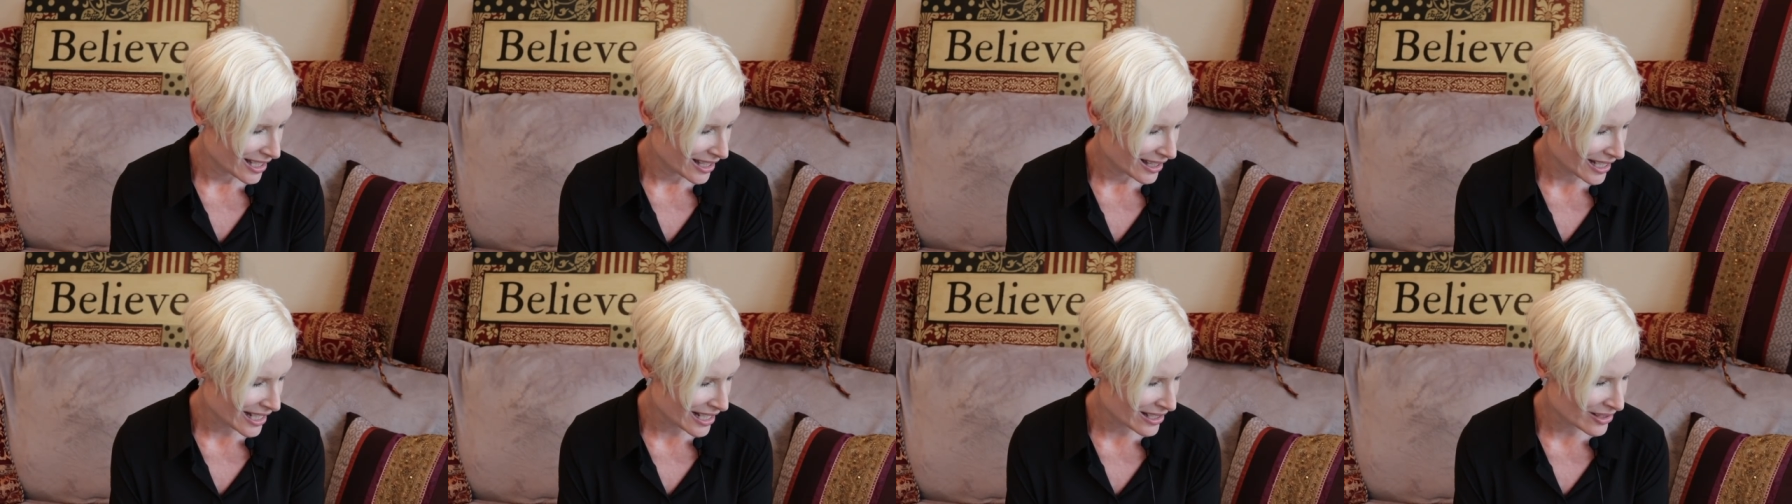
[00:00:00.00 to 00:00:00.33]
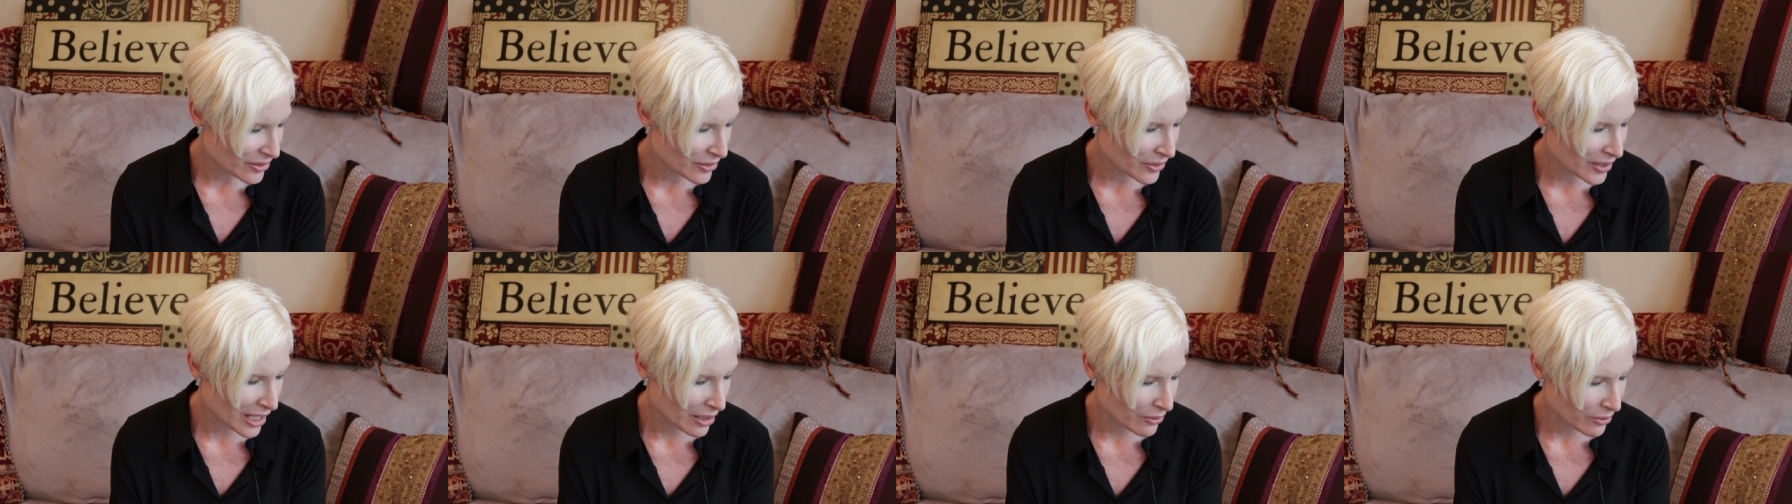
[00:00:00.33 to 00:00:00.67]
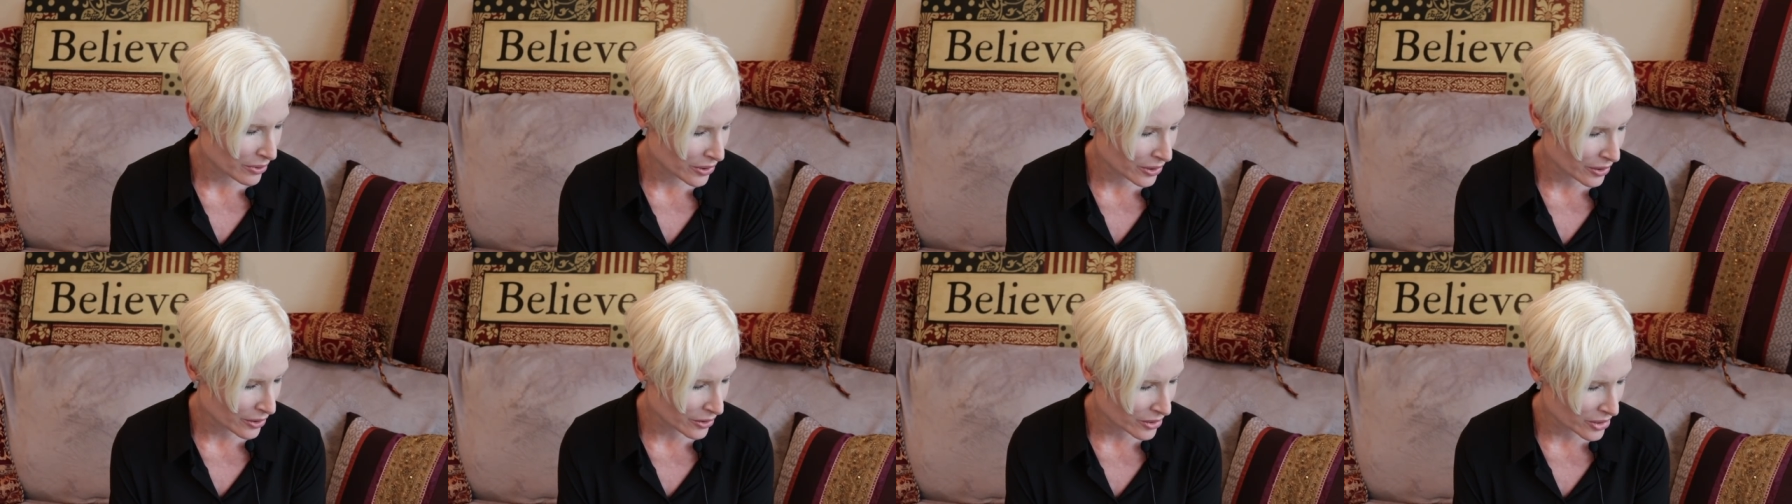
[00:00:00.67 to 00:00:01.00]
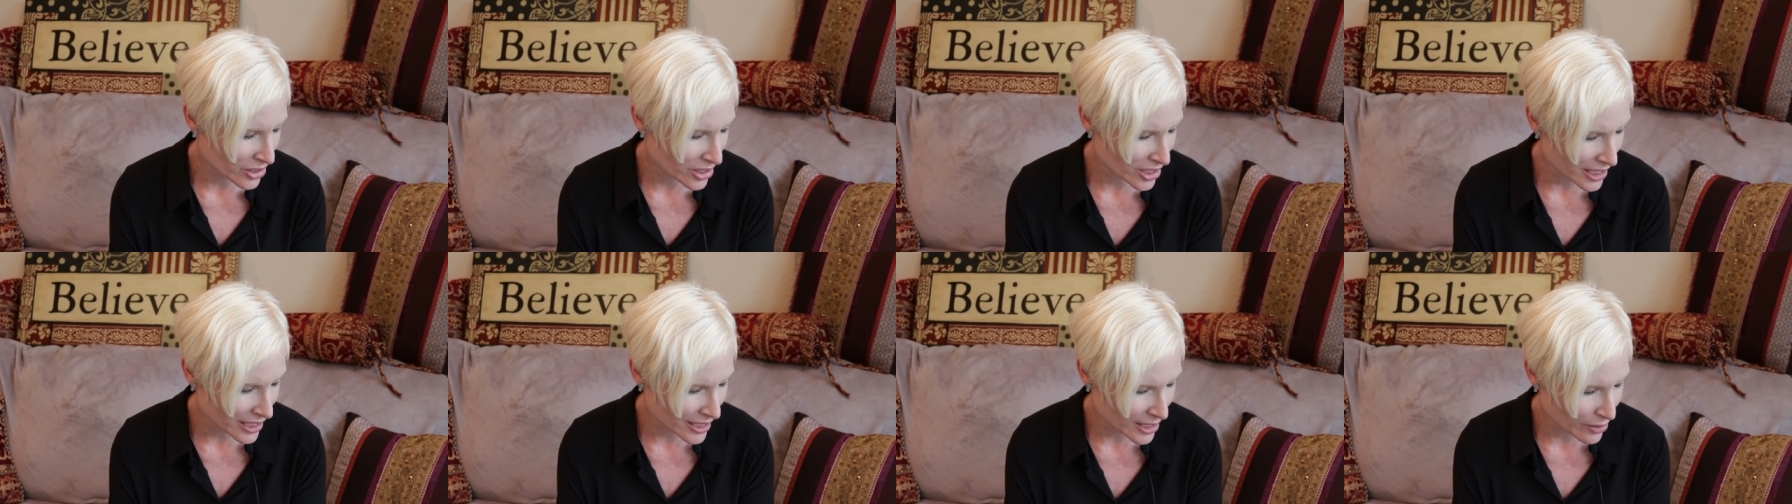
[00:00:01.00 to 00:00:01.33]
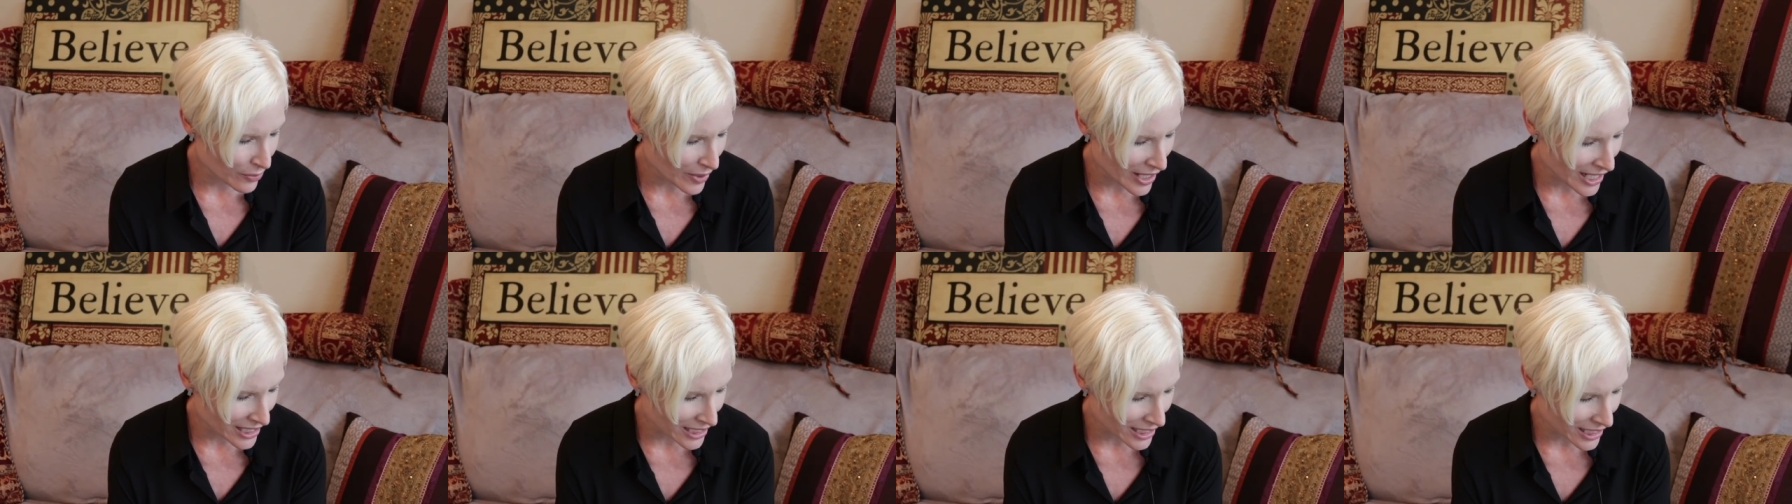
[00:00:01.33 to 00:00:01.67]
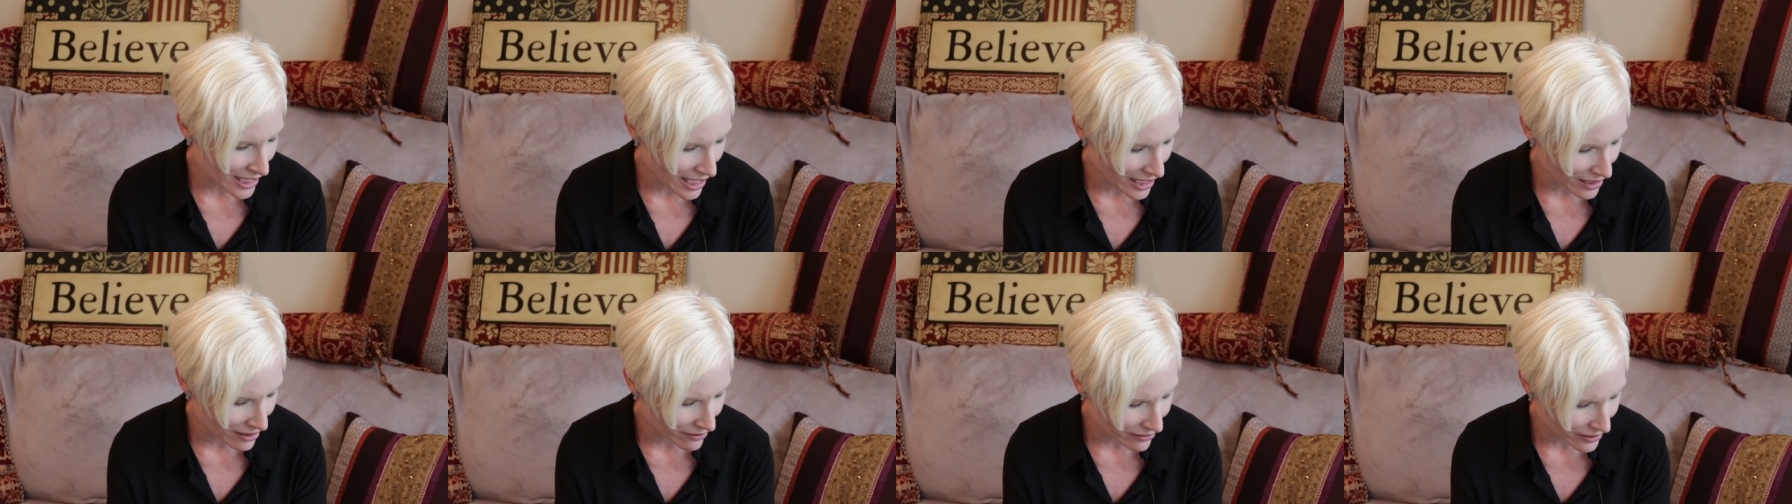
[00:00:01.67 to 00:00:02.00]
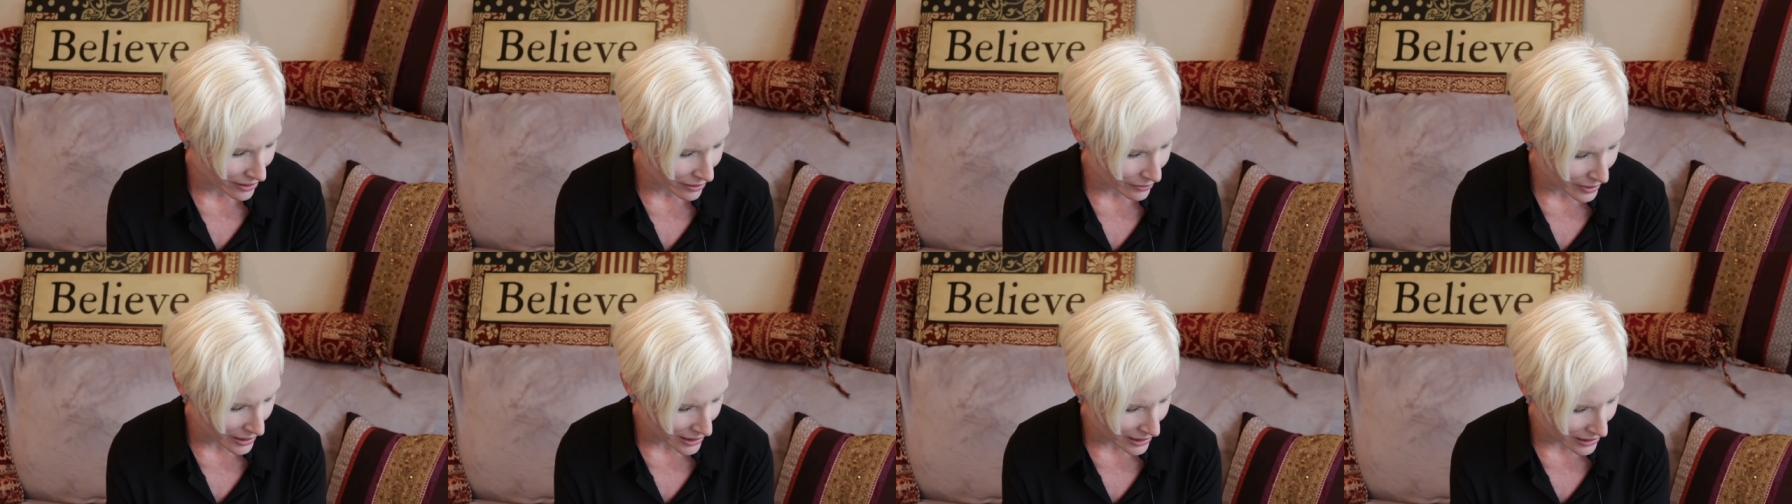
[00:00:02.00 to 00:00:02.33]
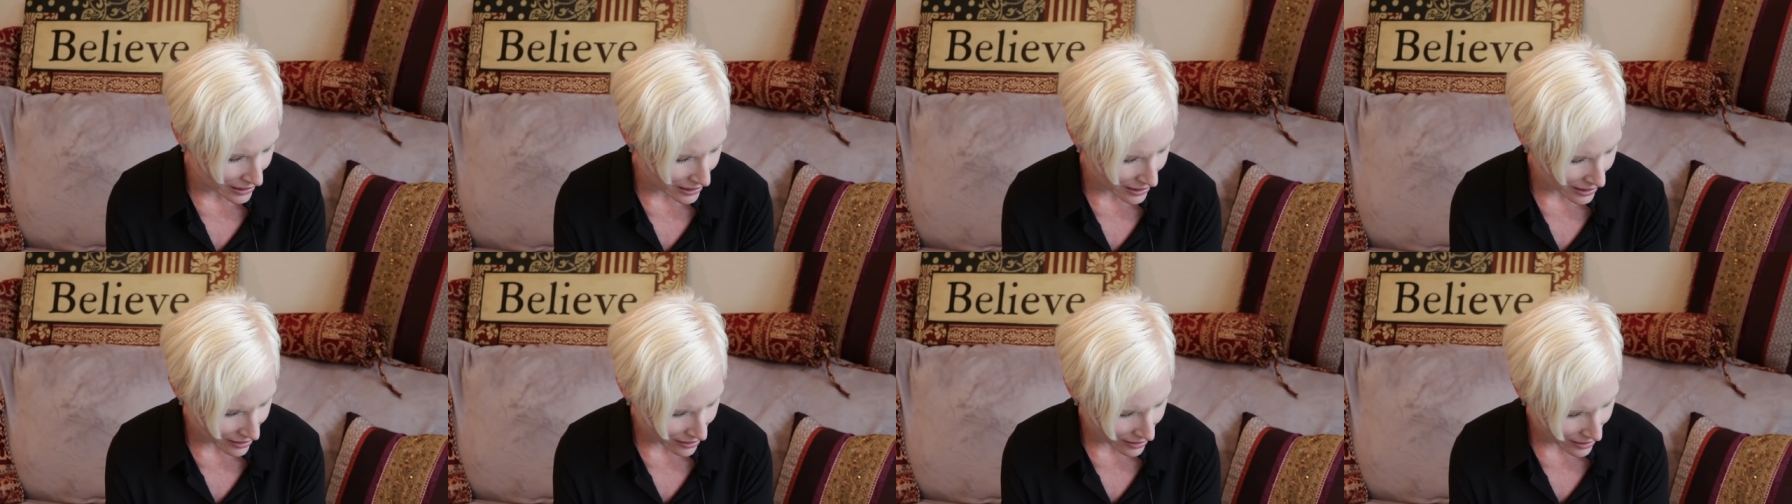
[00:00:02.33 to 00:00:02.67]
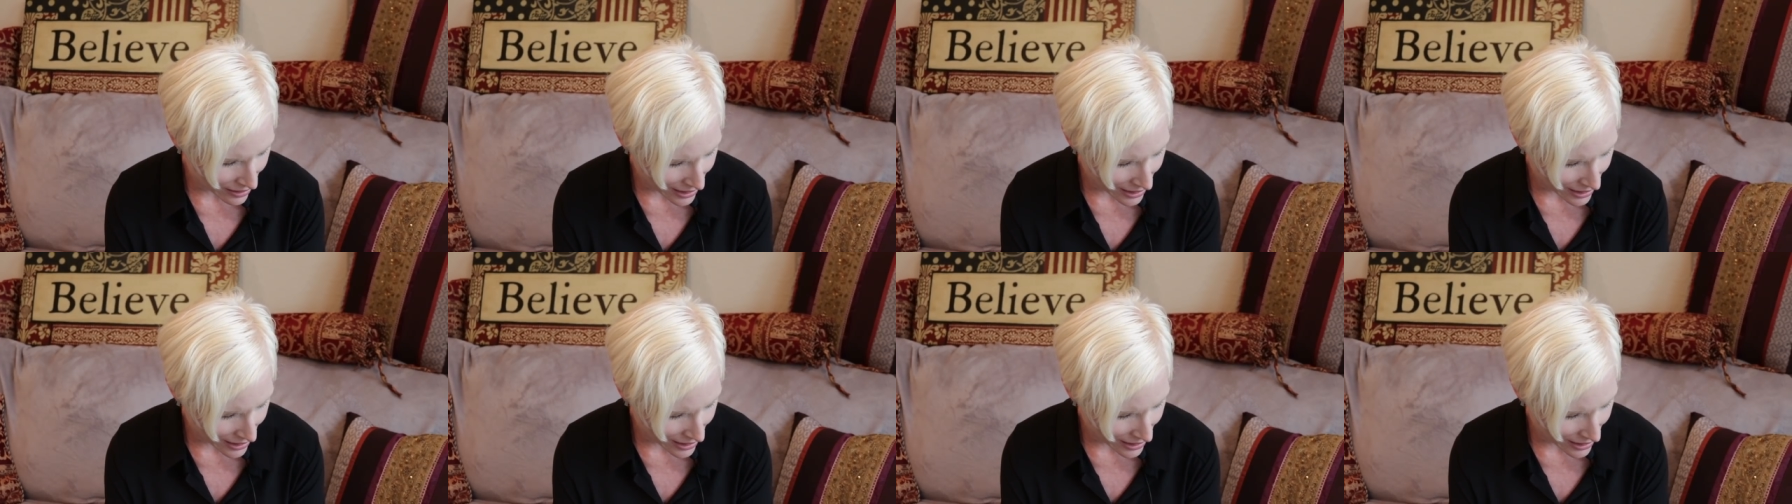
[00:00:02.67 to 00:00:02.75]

That's okay with her. She expected that, everyone. It's all